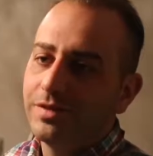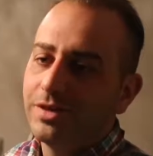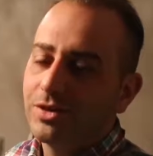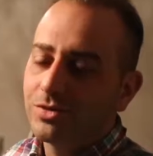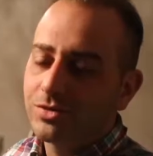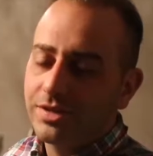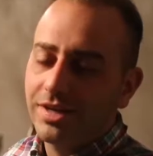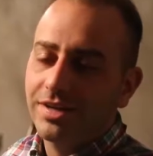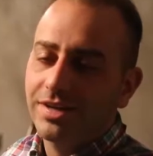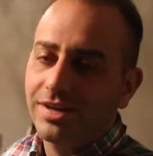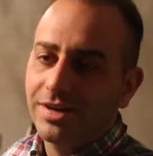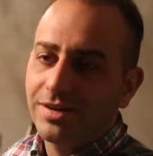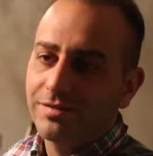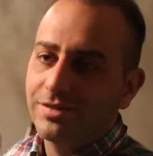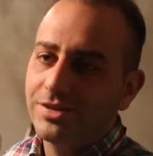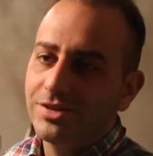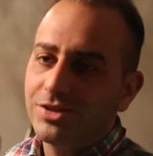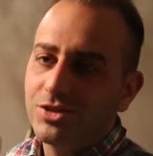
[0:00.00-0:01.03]
Uh,
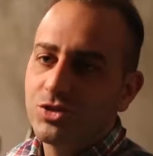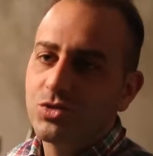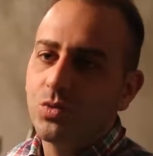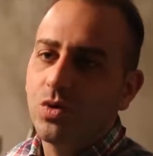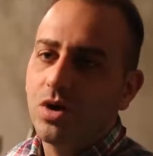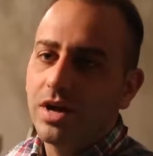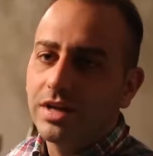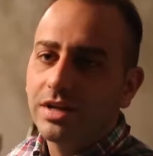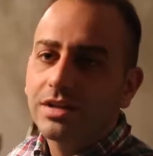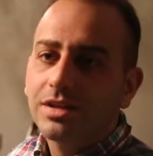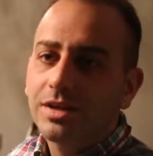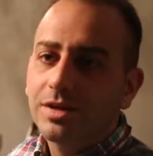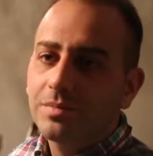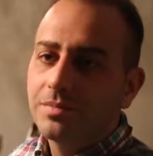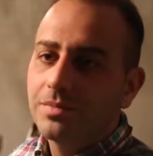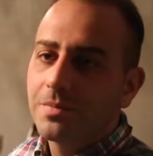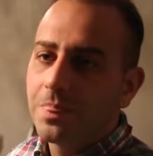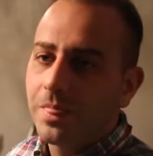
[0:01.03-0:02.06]
Vnoteca Vintage Wine
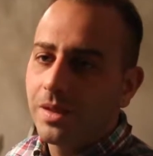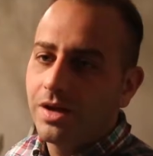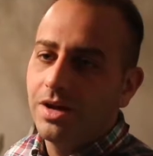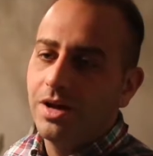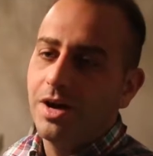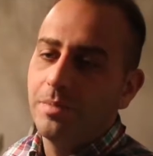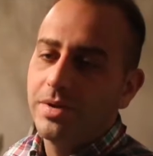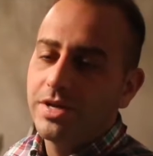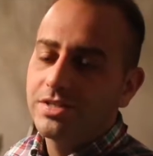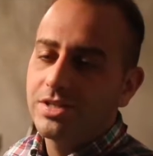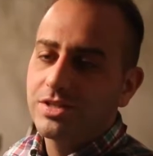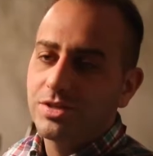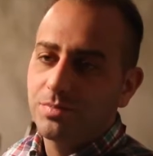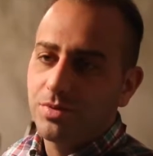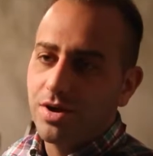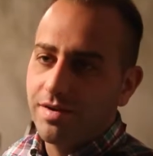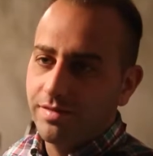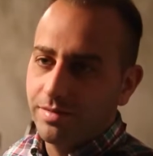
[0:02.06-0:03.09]
Club. Uh, basically, it's
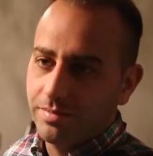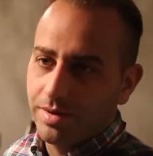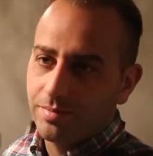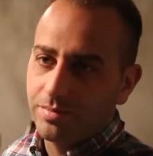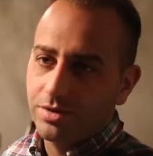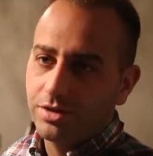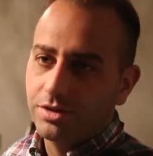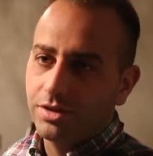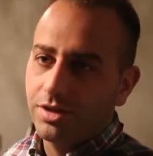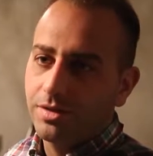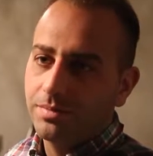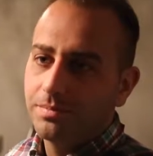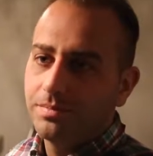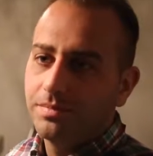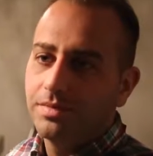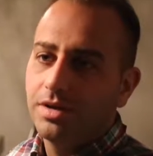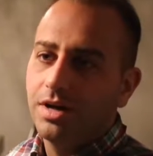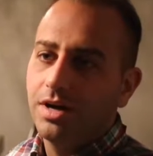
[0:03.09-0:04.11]
a private member
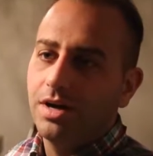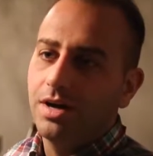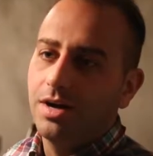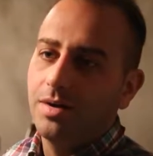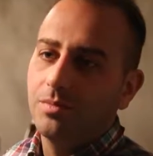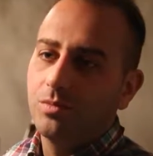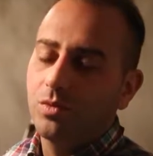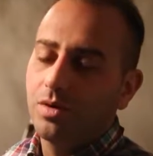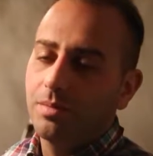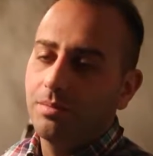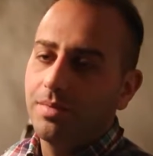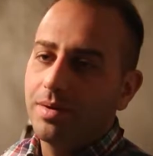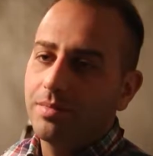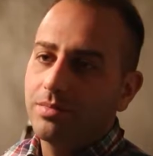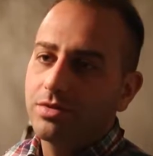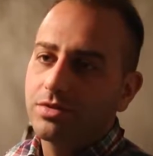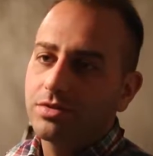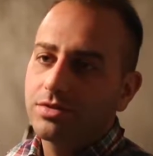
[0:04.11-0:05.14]
club um, where
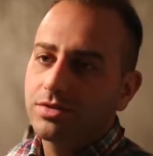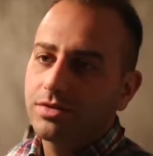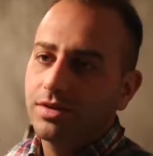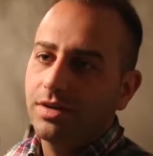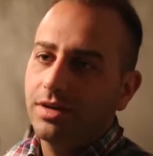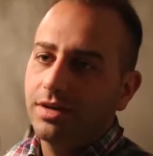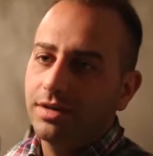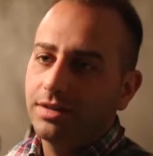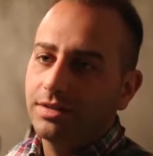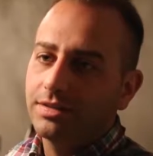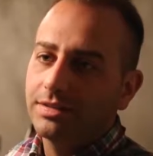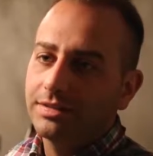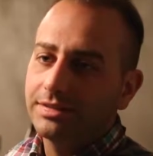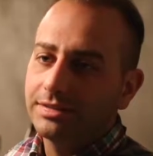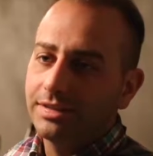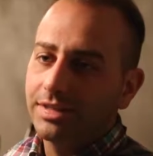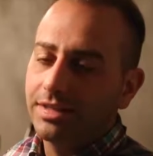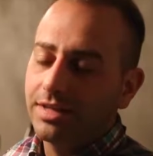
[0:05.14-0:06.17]
members uh,
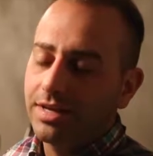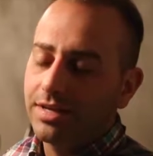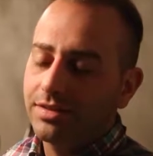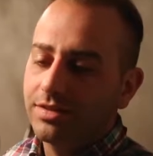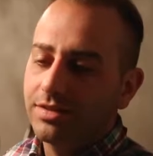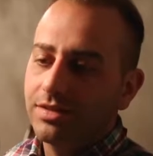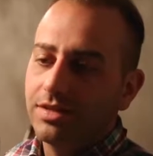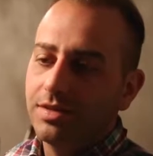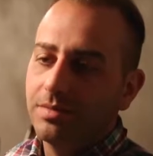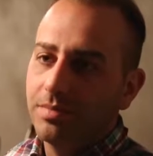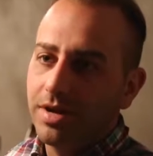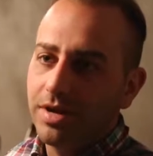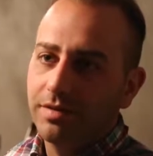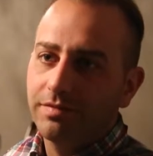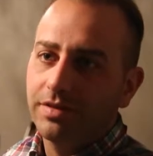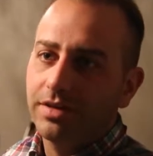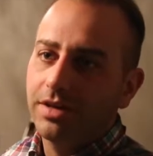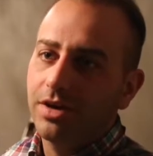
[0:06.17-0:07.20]
get the
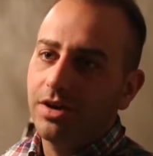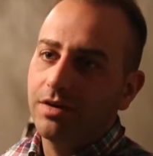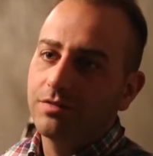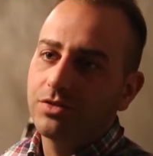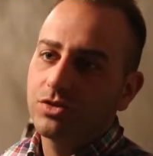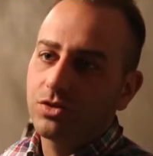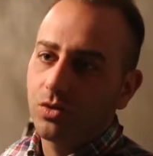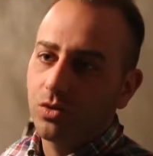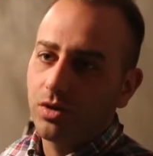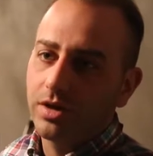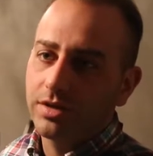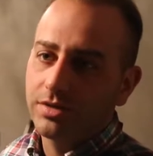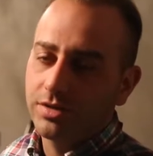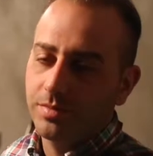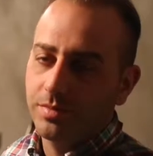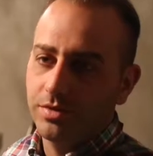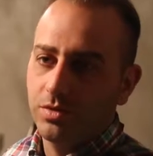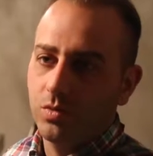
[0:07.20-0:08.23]
benefit of storing
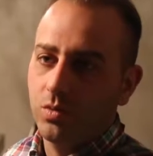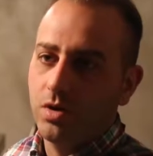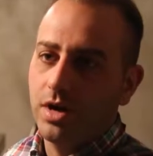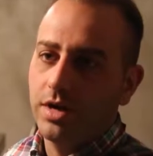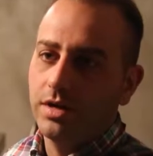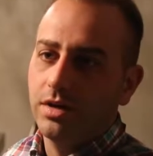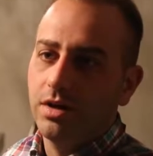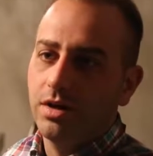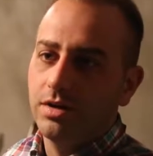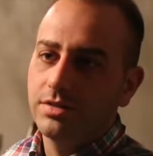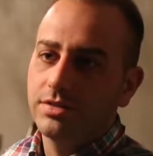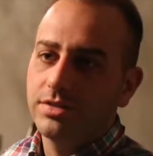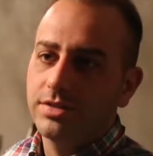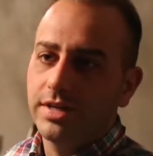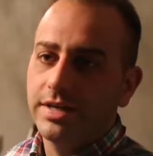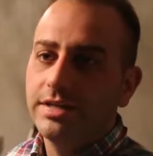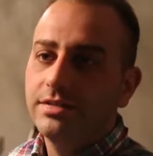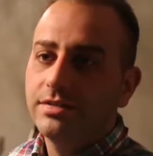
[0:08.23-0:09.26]
some of their wine on
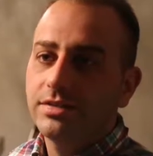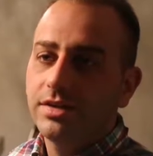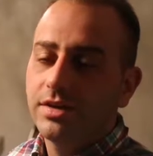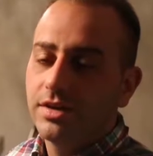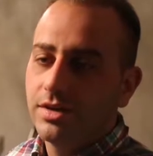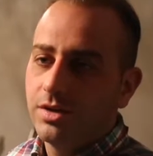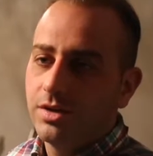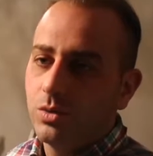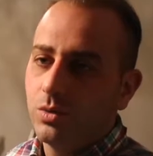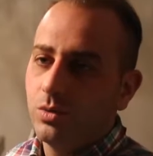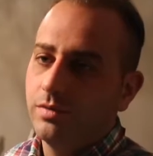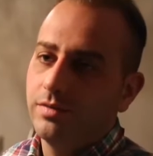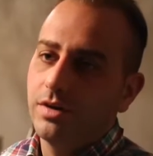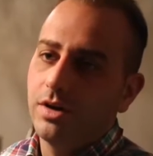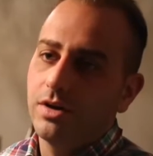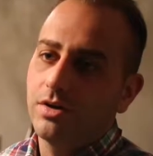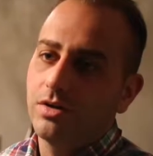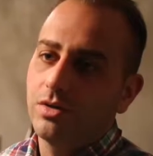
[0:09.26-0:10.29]
site.
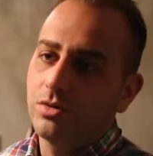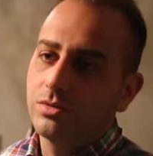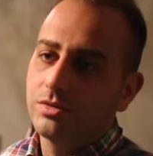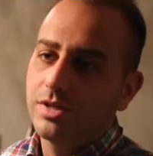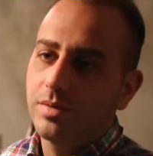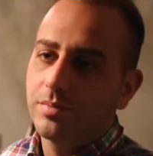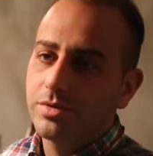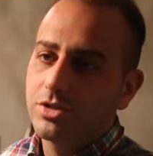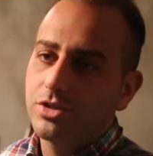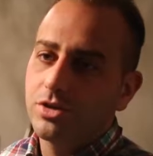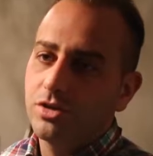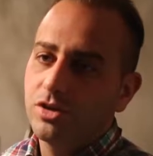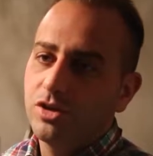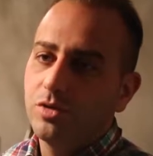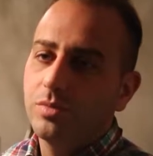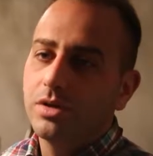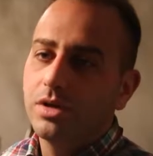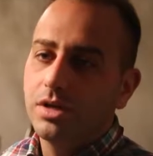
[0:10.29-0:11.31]
We've got our own temperature
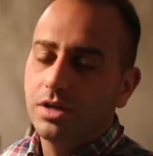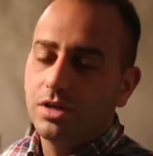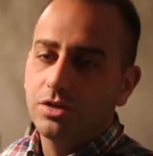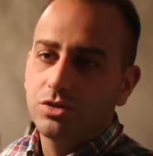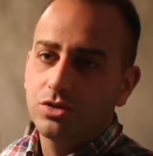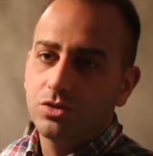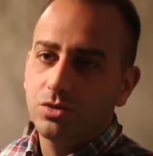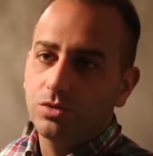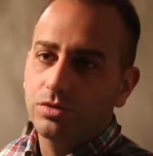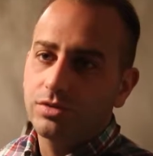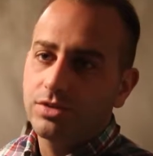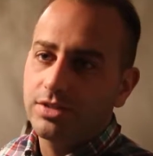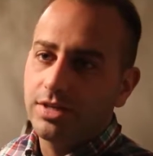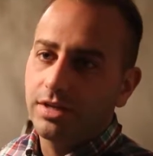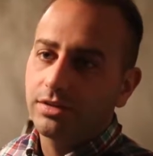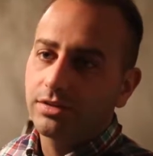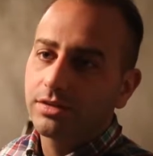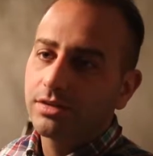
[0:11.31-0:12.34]
and humidity controlled
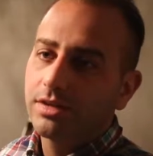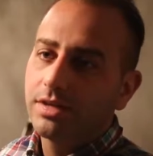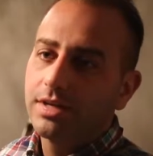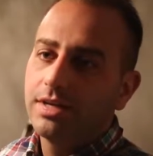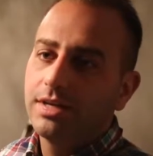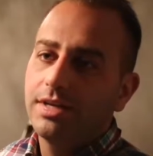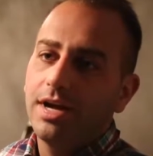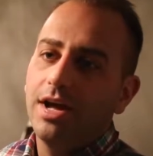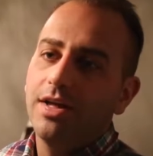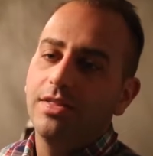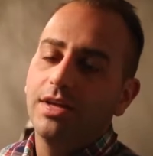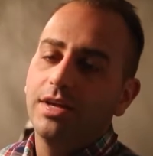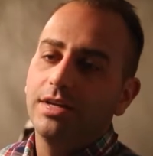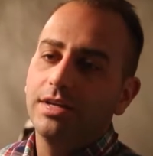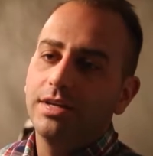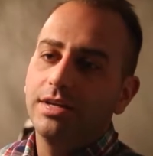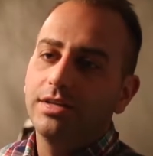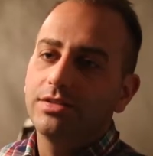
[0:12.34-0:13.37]
cellar, and
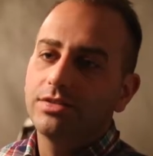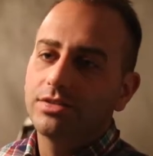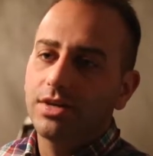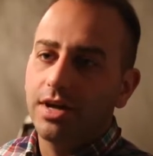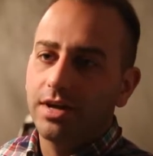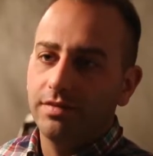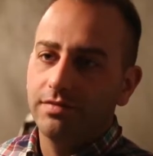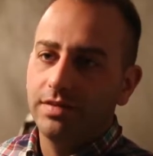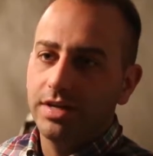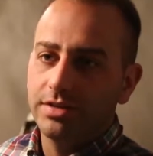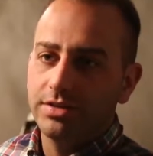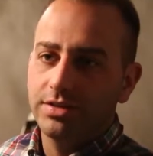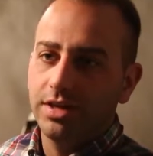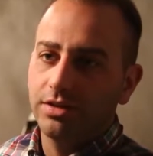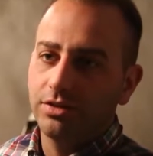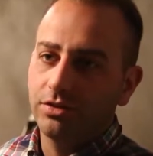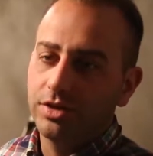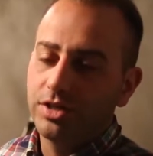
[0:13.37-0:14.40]
then inside of that
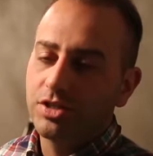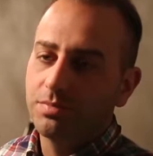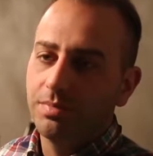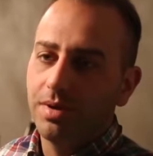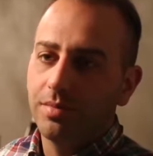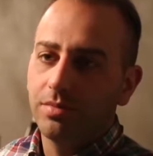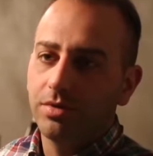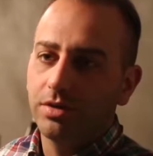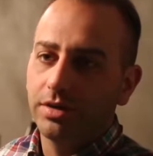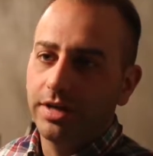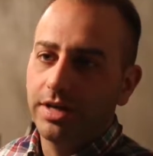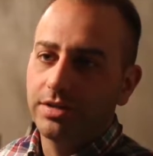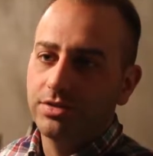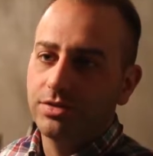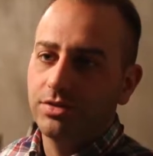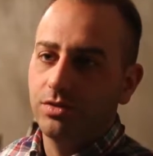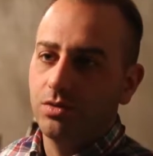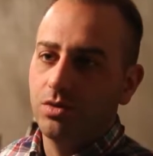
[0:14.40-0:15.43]
cellar, each member
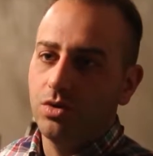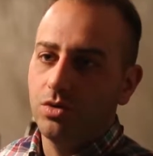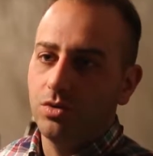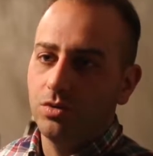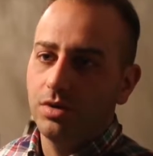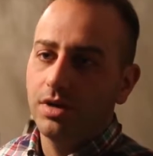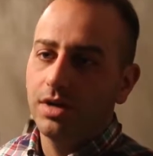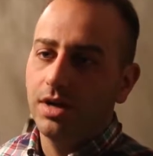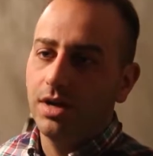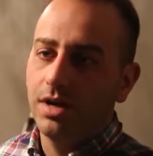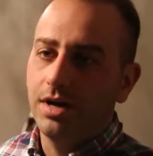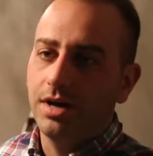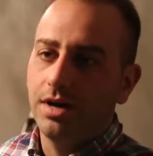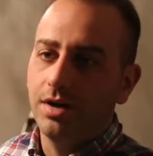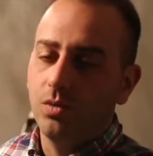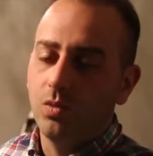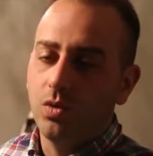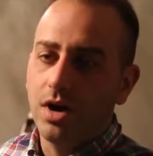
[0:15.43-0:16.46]
gets their own
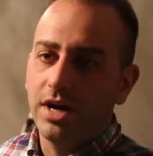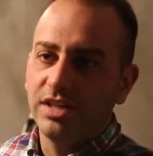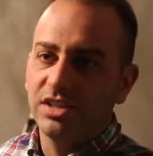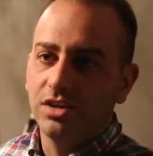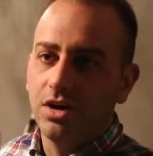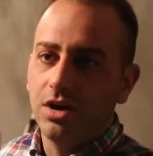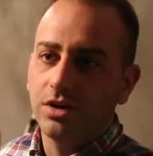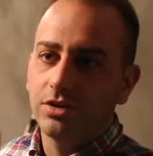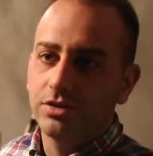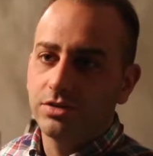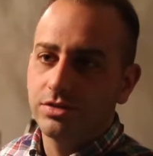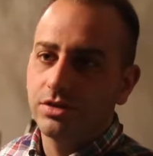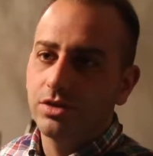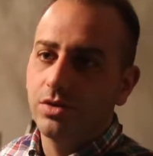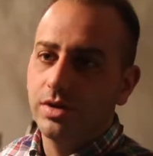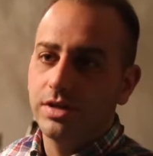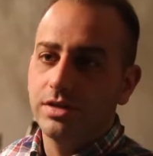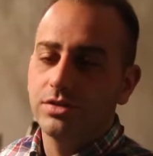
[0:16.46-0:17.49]
uh, wine locker to
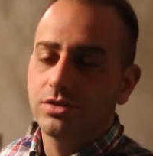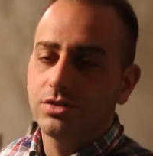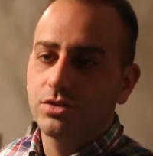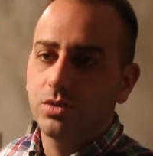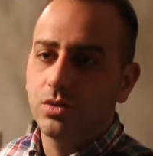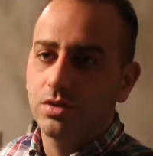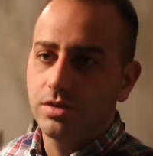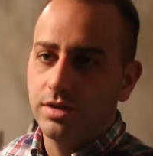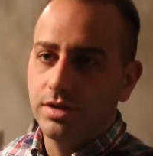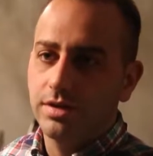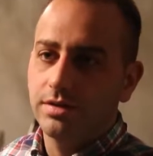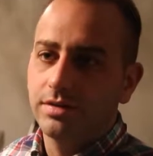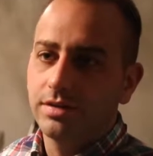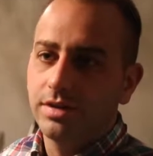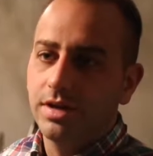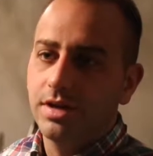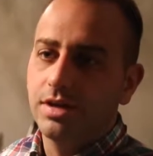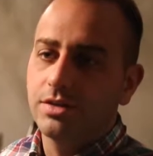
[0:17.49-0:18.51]
go ahead and store their
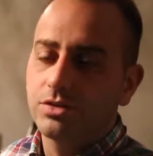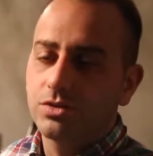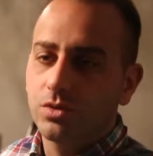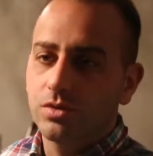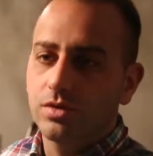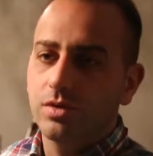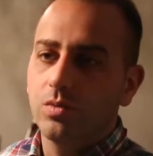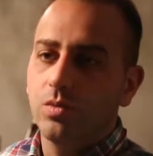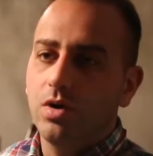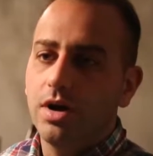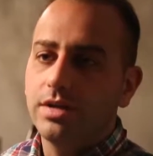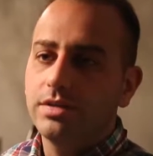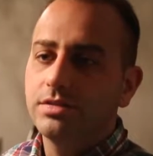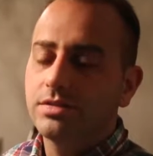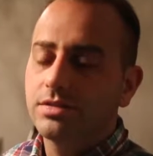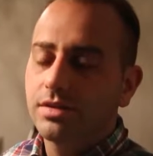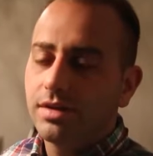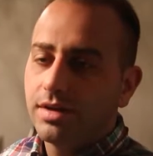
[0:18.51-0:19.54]
uh, store their
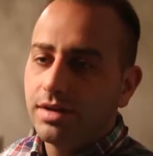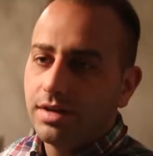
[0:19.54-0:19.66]
wines.